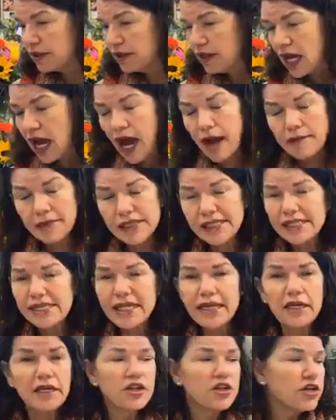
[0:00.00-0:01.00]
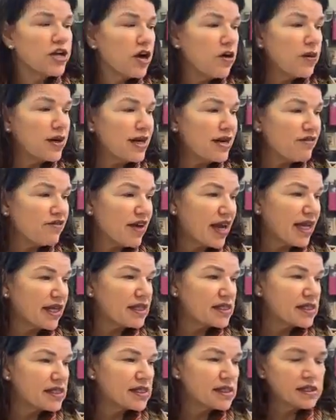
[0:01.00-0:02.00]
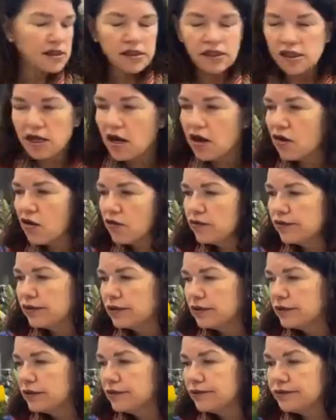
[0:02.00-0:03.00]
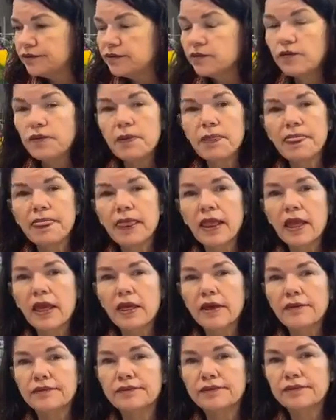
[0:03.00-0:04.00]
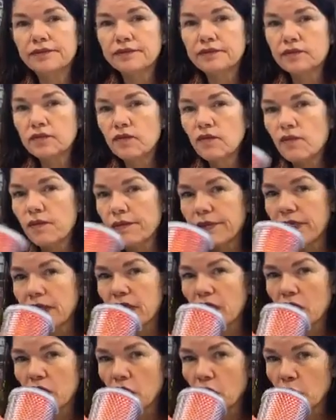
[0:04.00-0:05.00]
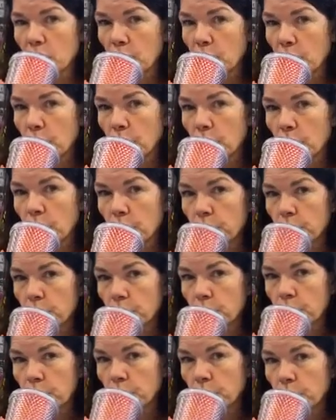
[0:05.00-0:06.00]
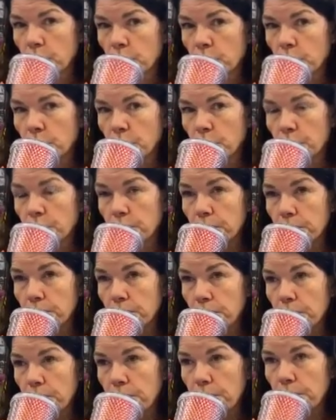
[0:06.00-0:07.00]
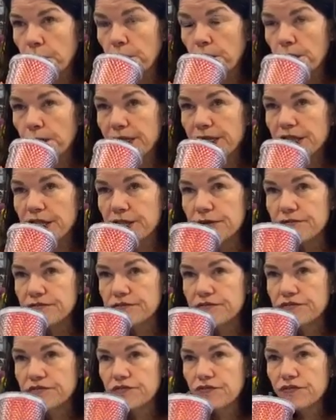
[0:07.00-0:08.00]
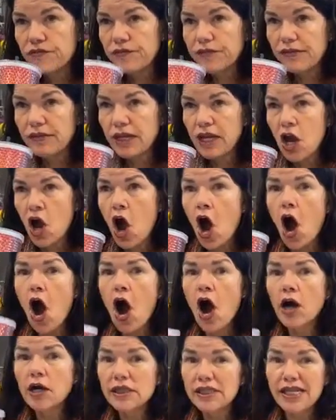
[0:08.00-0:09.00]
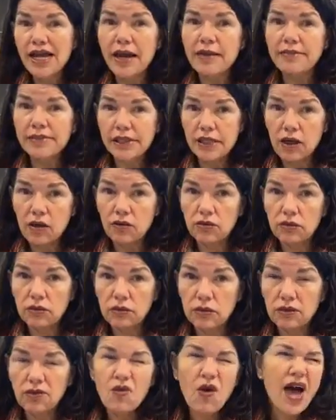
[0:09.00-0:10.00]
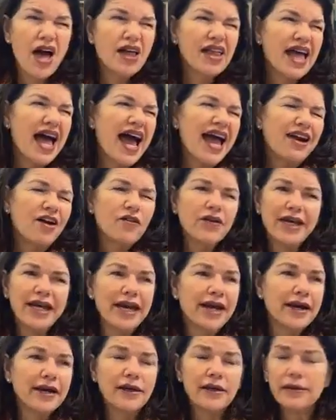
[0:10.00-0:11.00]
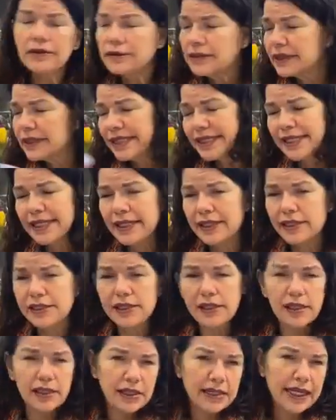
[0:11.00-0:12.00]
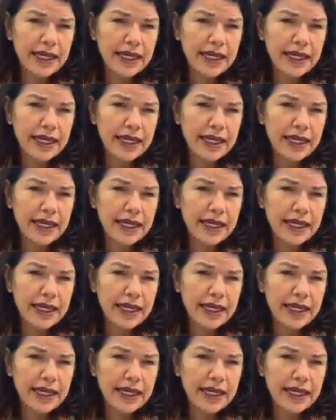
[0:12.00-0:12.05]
are. I'm just letting you know in advance. Here's so. a question though: Do we start casting on with the our time zone or time zone where the Olympics are? Our time zone. Okay. Well, I don't care. Listen.